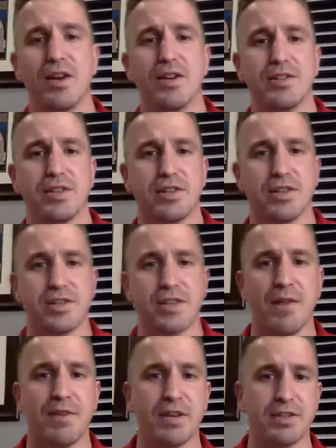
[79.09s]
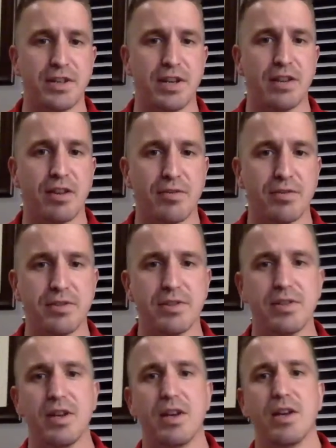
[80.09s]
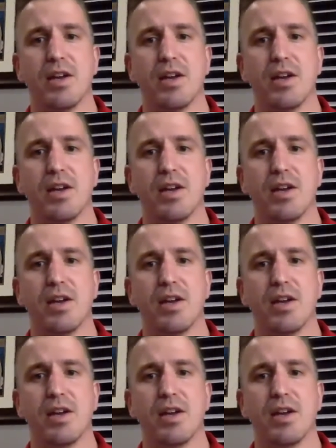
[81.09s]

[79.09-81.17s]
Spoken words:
such as FHA loans.